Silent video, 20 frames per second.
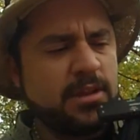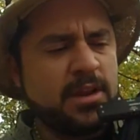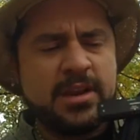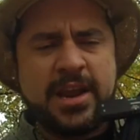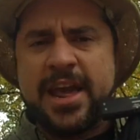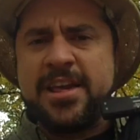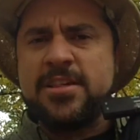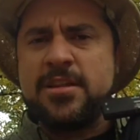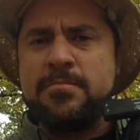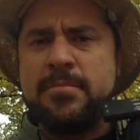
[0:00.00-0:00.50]

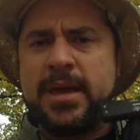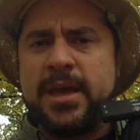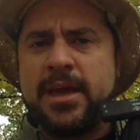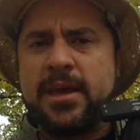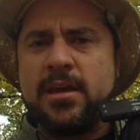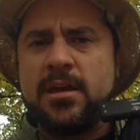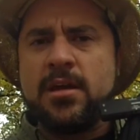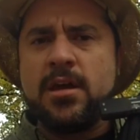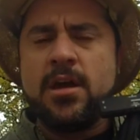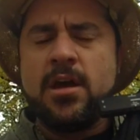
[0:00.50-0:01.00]
Nice and
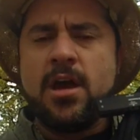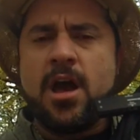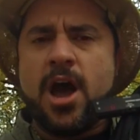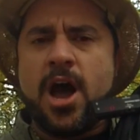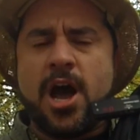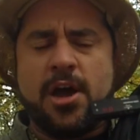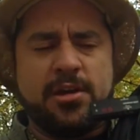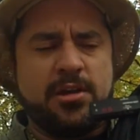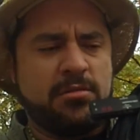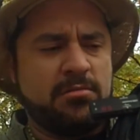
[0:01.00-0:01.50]
big.
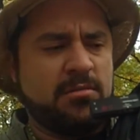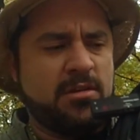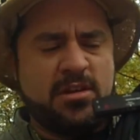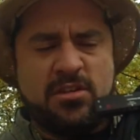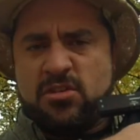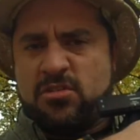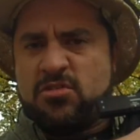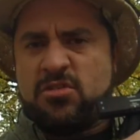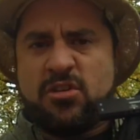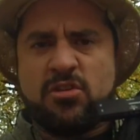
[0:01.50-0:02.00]
It
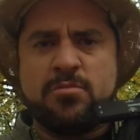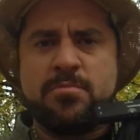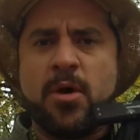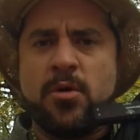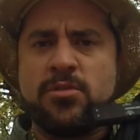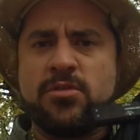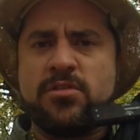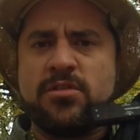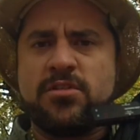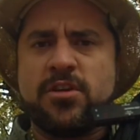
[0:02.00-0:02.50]
just
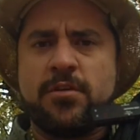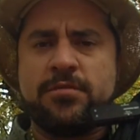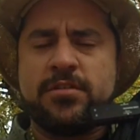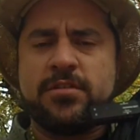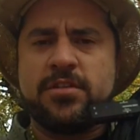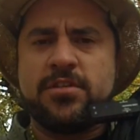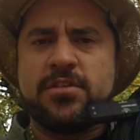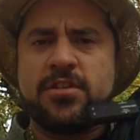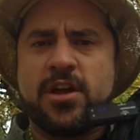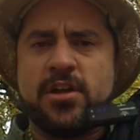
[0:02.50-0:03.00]
exposes itself to
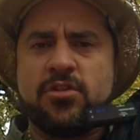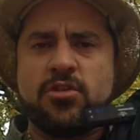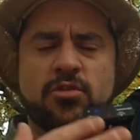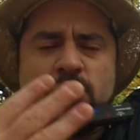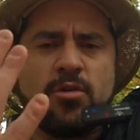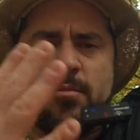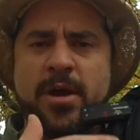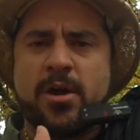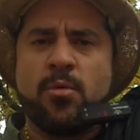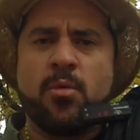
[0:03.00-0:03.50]
the sun, so
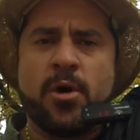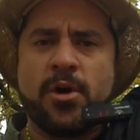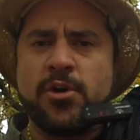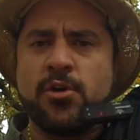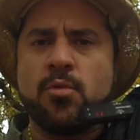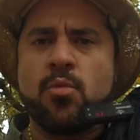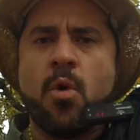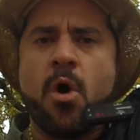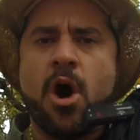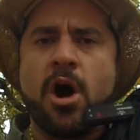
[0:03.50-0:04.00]
no matter where
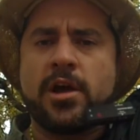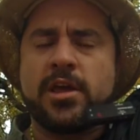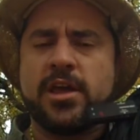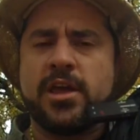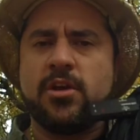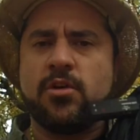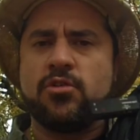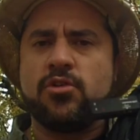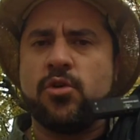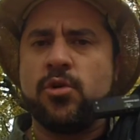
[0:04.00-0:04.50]
you're
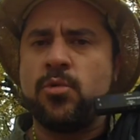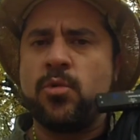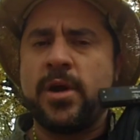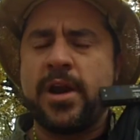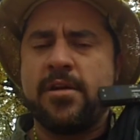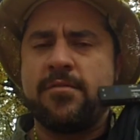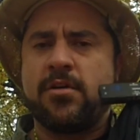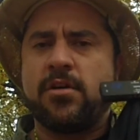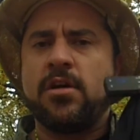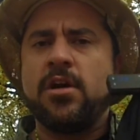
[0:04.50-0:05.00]
walking or doing
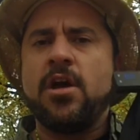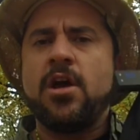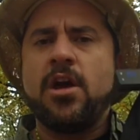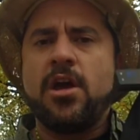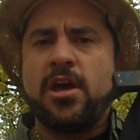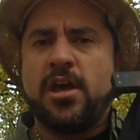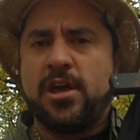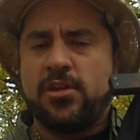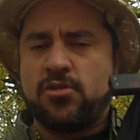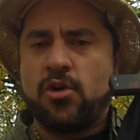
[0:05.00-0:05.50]
whatever,
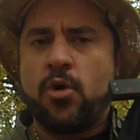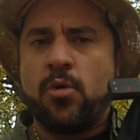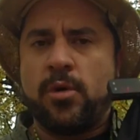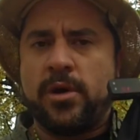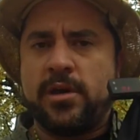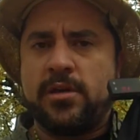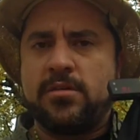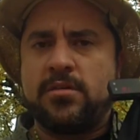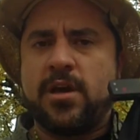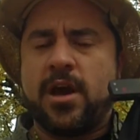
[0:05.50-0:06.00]
it's
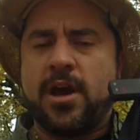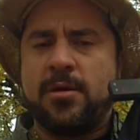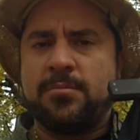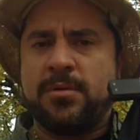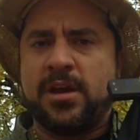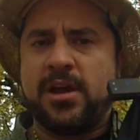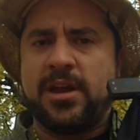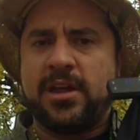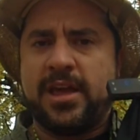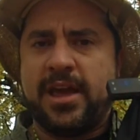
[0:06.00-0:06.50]
always
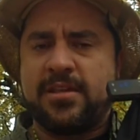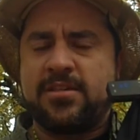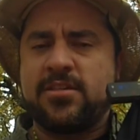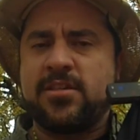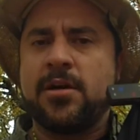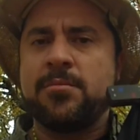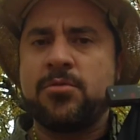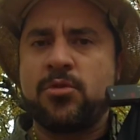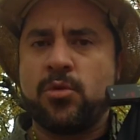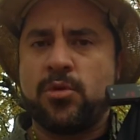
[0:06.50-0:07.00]
going to get
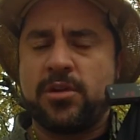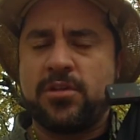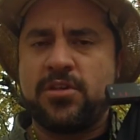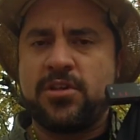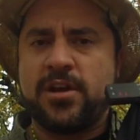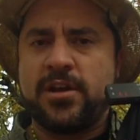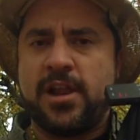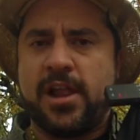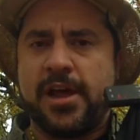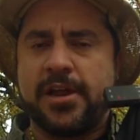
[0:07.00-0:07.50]
some sort of
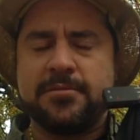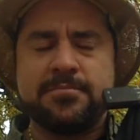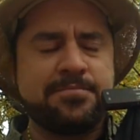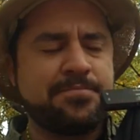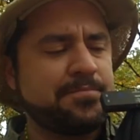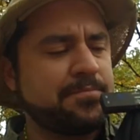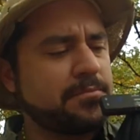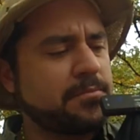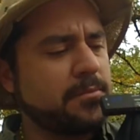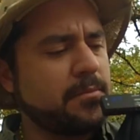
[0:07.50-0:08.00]
sunlight.
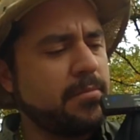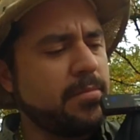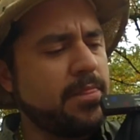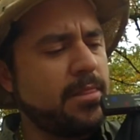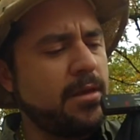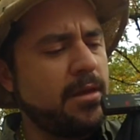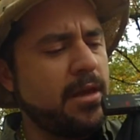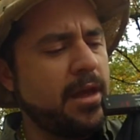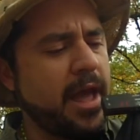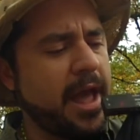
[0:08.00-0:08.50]

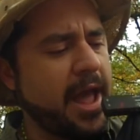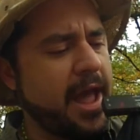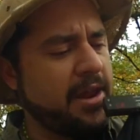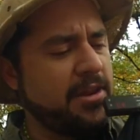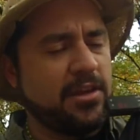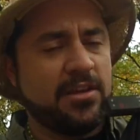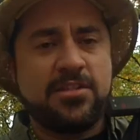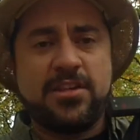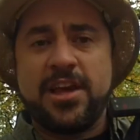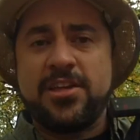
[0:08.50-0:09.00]
And
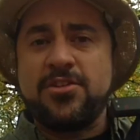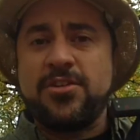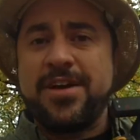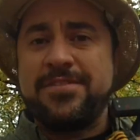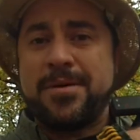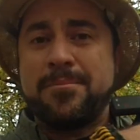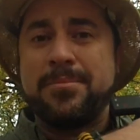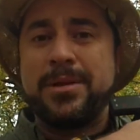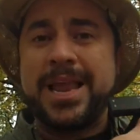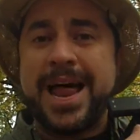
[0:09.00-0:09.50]
you can see I still have
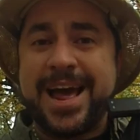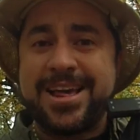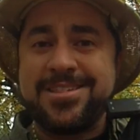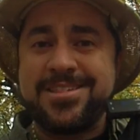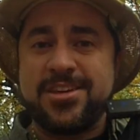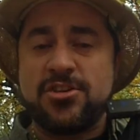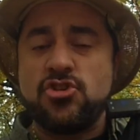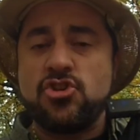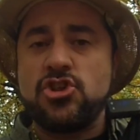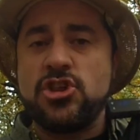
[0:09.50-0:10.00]
the
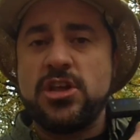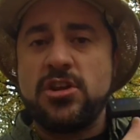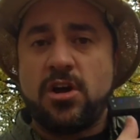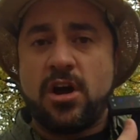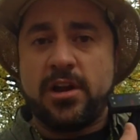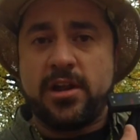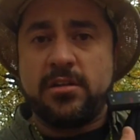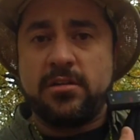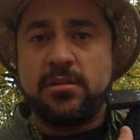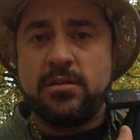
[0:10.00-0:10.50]
plastic sheet
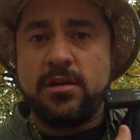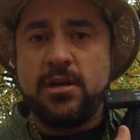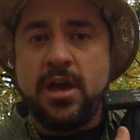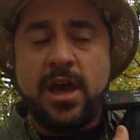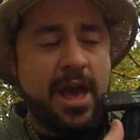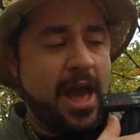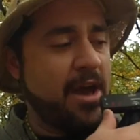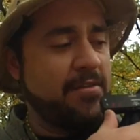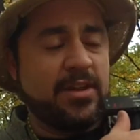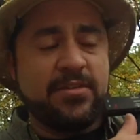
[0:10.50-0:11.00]
on it.
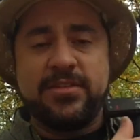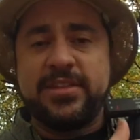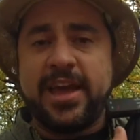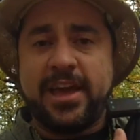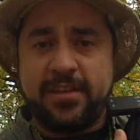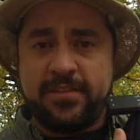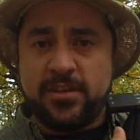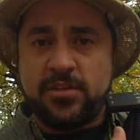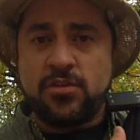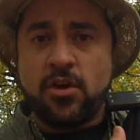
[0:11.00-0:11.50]
I haven't even
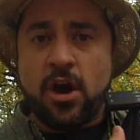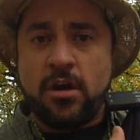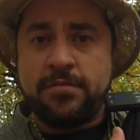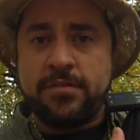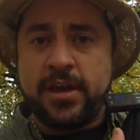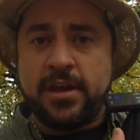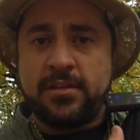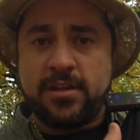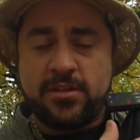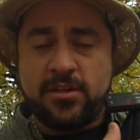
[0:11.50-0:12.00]
taken this off
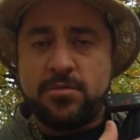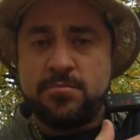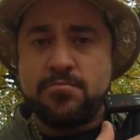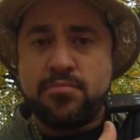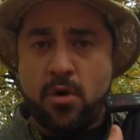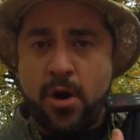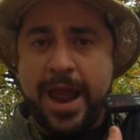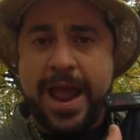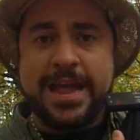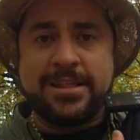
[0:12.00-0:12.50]
yet. This is
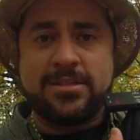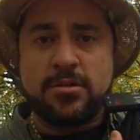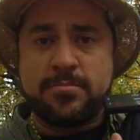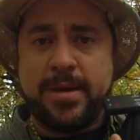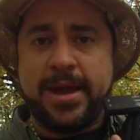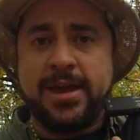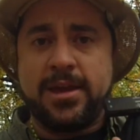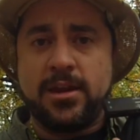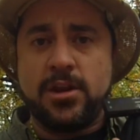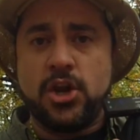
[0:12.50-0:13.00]
brand
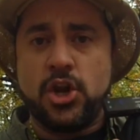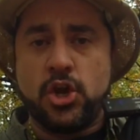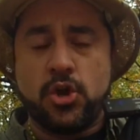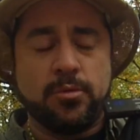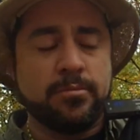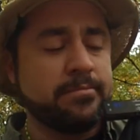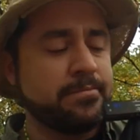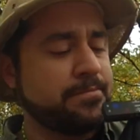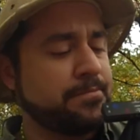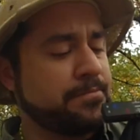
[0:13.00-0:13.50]
spanking new.